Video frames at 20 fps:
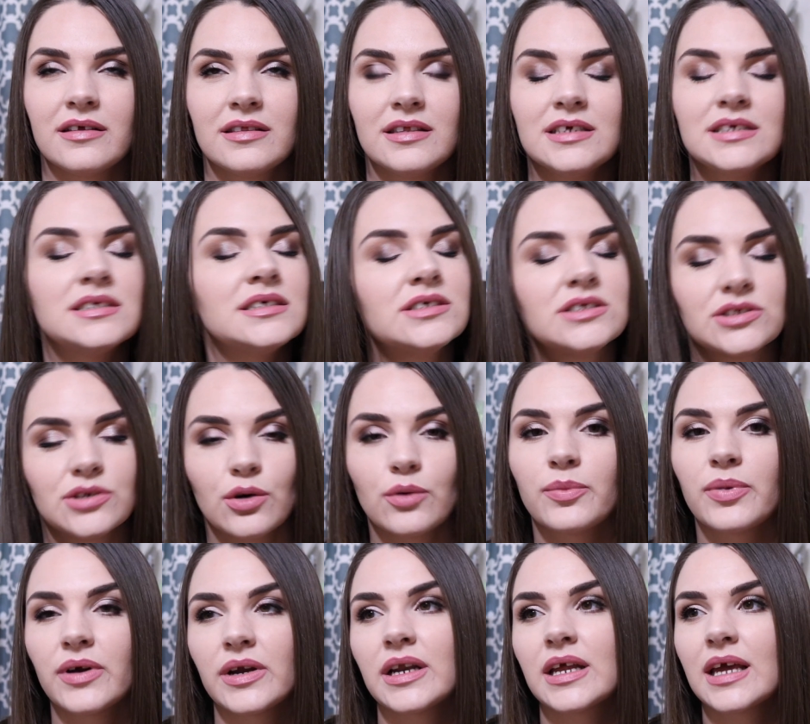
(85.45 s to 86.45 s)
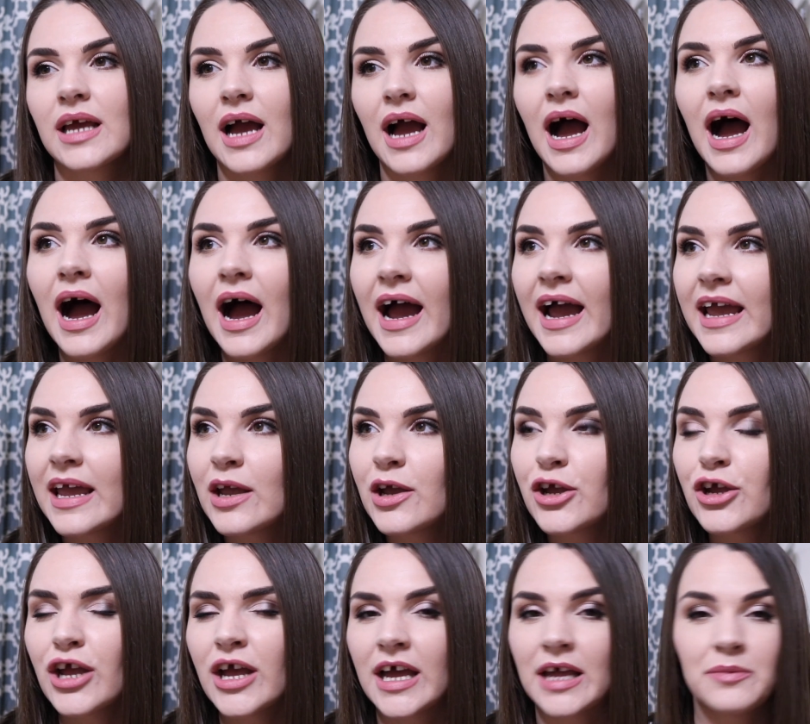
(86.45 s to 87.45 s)
This is so pretty.
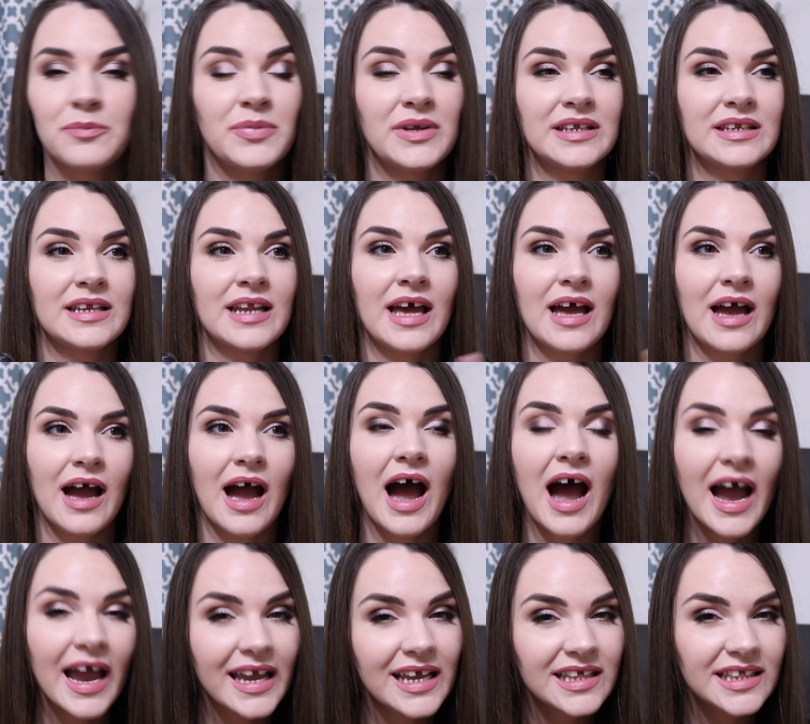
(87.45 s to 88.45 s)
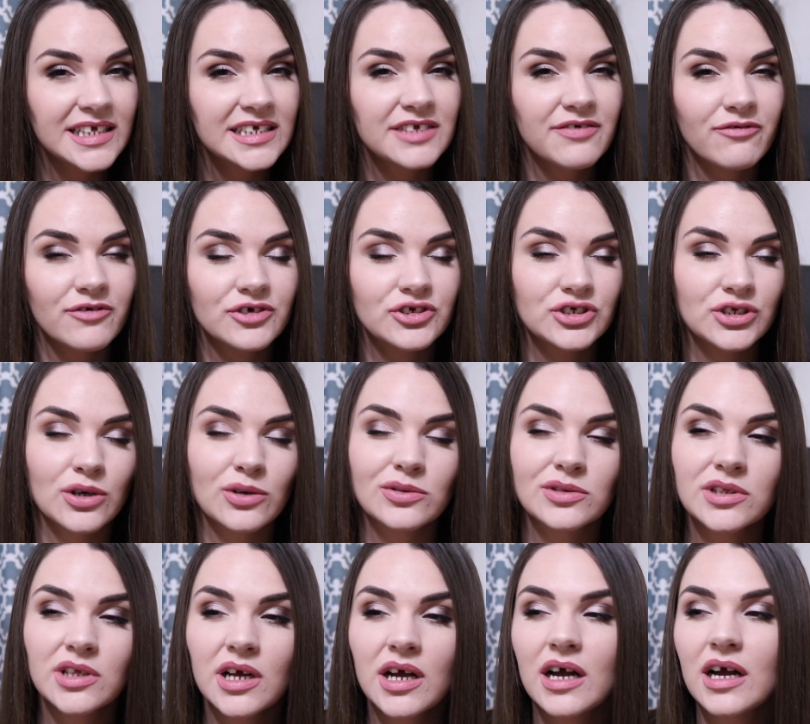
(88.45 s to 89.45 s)
I had been eyeing this for so
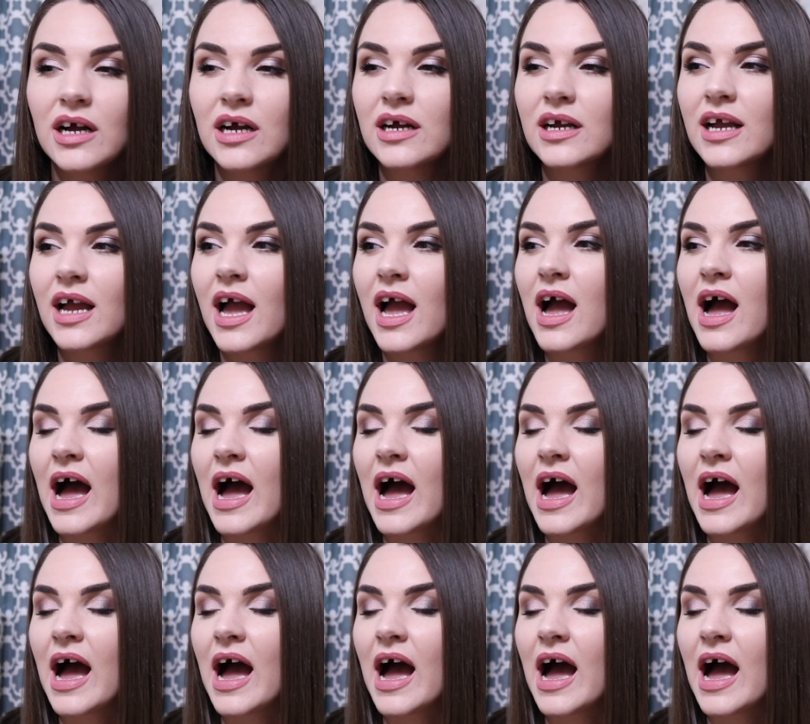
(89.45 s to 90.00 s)
long.